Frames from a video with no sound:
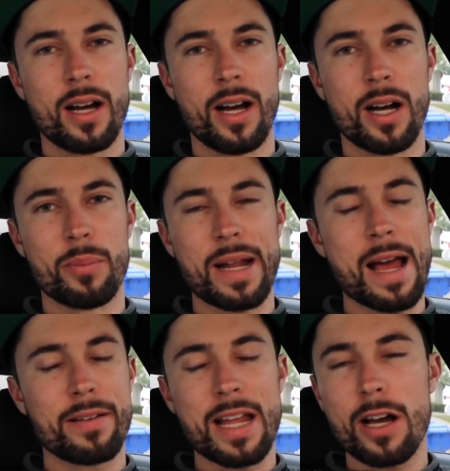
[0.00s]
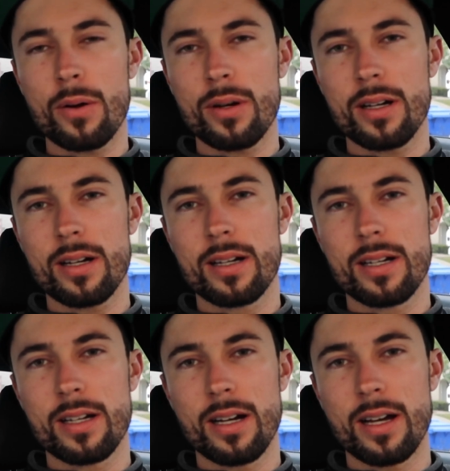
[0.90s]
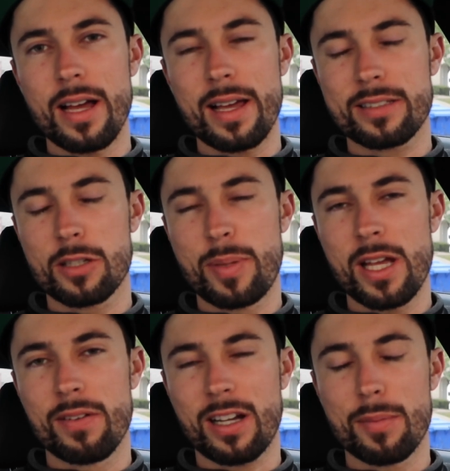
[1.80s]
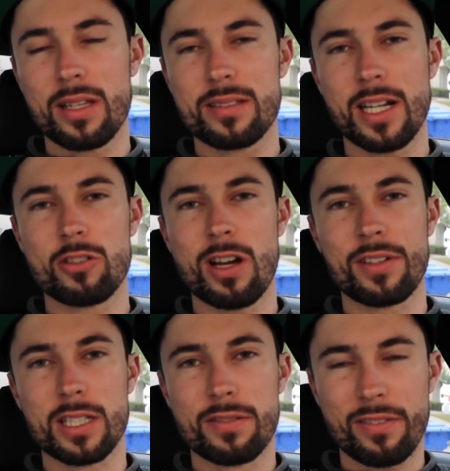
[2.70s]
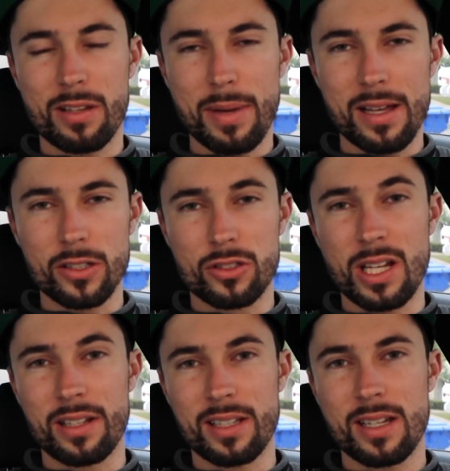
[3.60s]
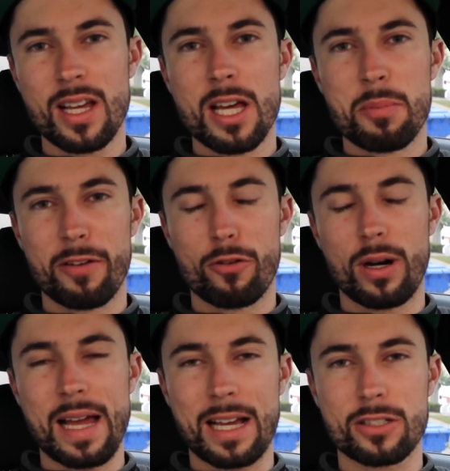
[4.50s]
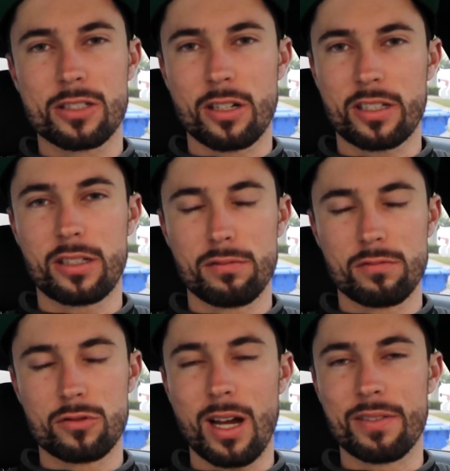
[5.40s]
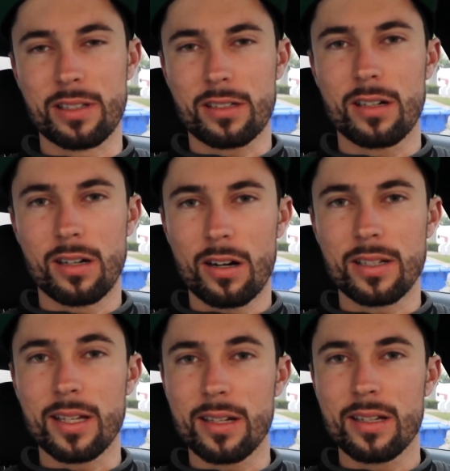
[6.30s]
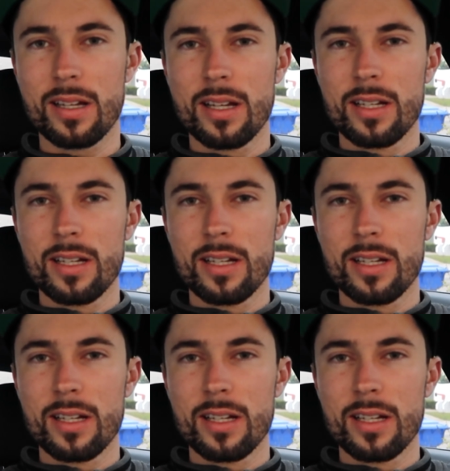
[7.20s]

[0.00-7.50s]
But now, XHP recommends that I drive at least 50 miles gently before I actually start driving the car hard again.